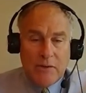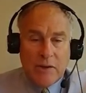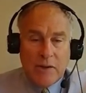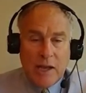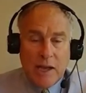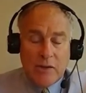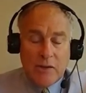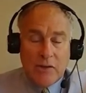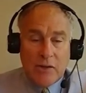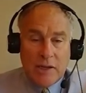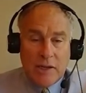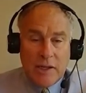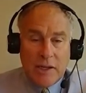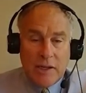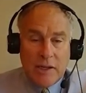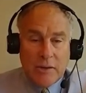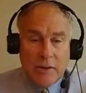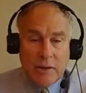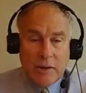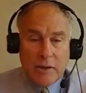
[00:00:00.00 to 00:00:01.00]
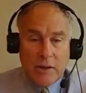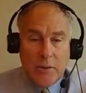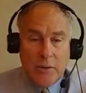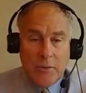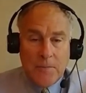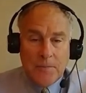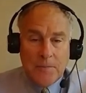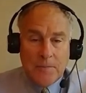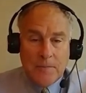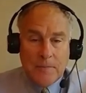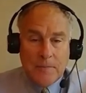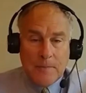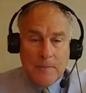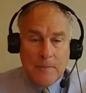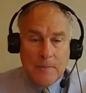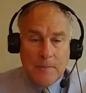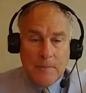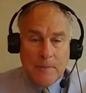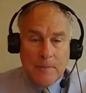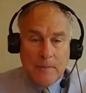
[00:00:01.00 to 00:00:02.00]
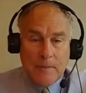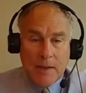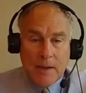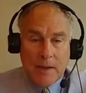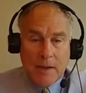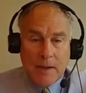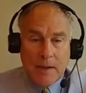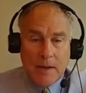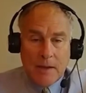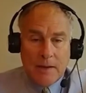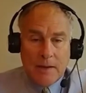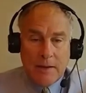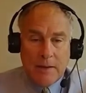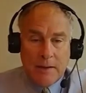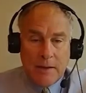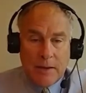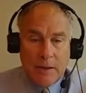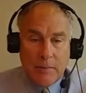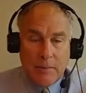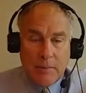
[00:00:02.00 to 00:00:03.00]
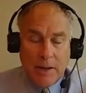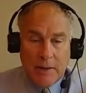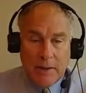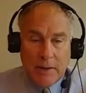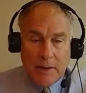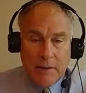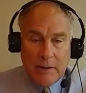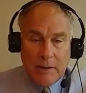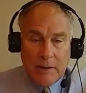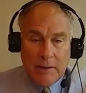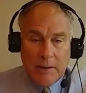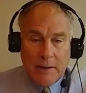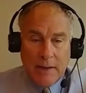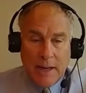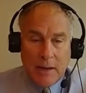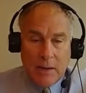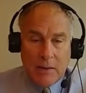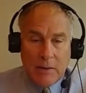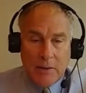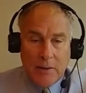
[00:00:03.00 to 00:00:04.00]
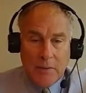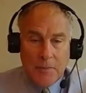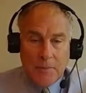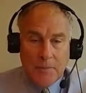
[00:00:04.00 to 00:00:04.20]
of gasoline a year ago and think about it now.